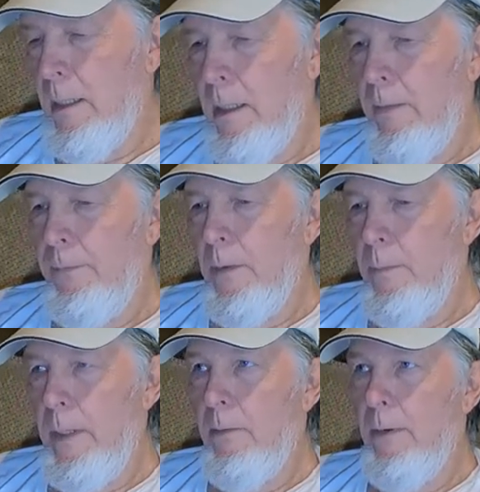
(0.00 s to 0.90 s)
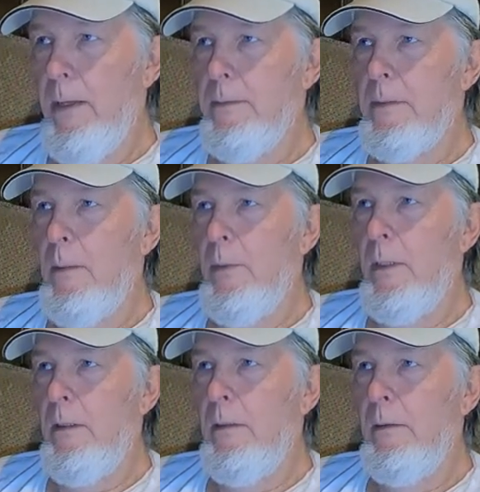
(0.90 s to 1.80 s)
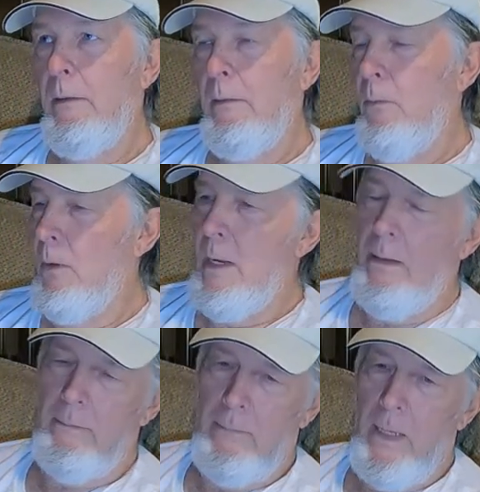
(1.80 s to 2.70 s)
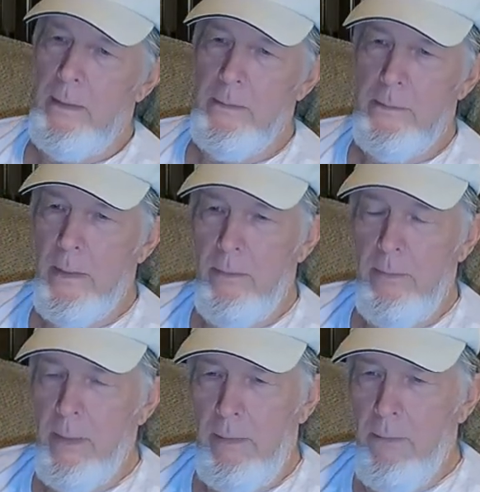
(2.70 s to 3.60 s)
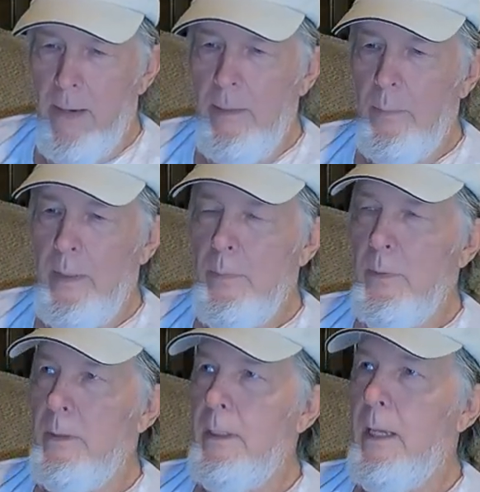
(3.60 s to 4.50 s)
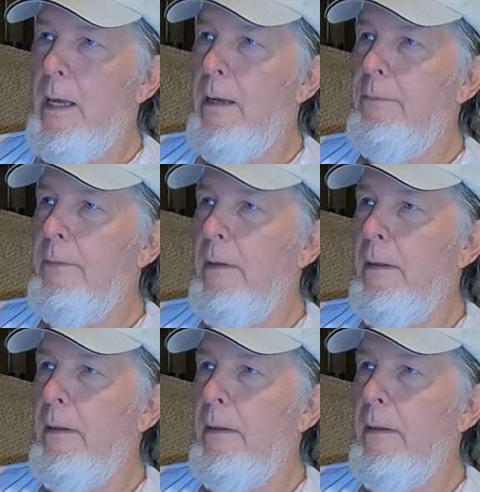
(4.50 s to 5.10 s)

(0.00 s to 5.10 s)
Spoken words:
enough to be around some of what I consider really great people in life.